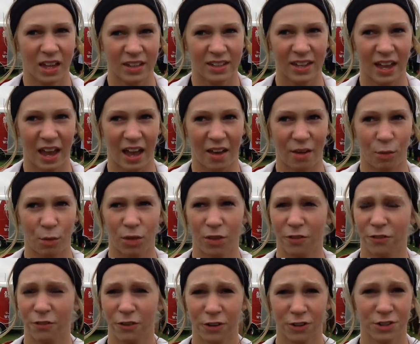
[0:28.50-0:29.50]
Yeah, well,
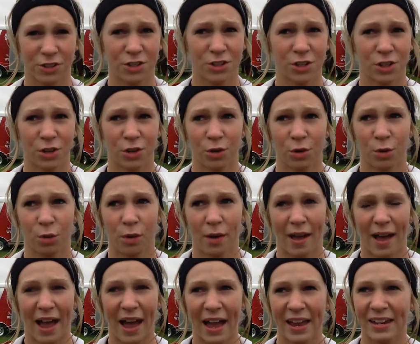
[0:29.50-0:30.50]
the first two,
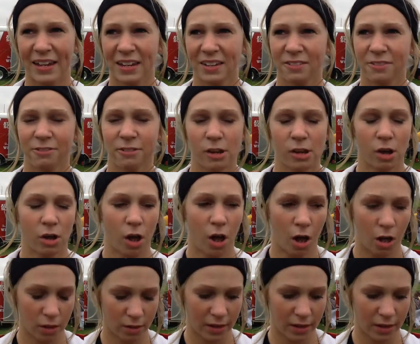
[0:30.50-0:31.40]
I didn't feel,